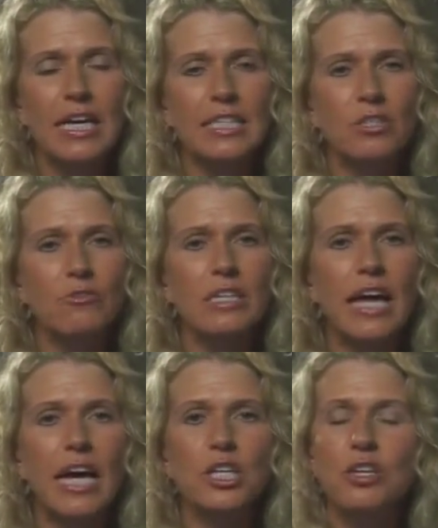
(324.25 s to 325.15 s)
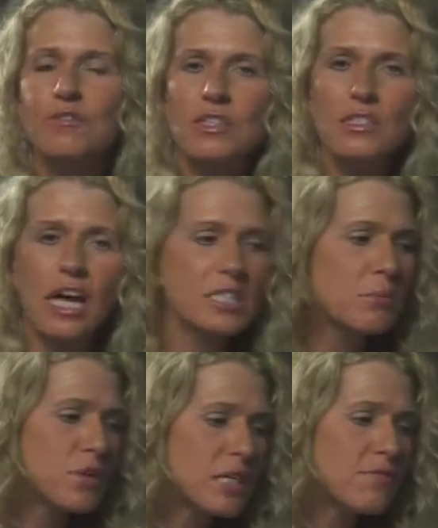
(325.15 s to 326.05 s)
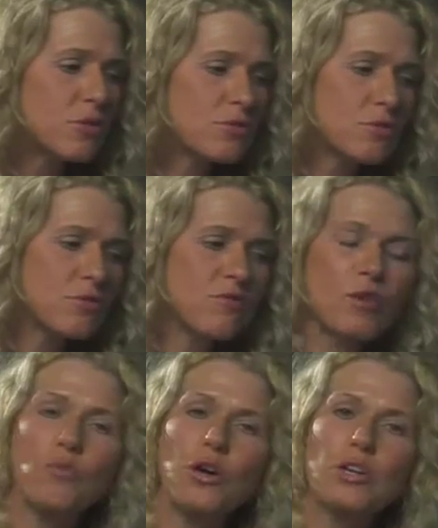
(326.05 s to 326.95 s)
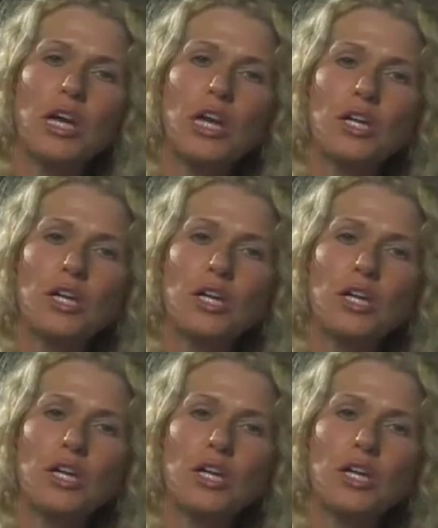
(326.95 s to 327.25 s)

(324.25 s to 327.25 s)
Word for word: And so today, you've just got to believe the truth of the Word.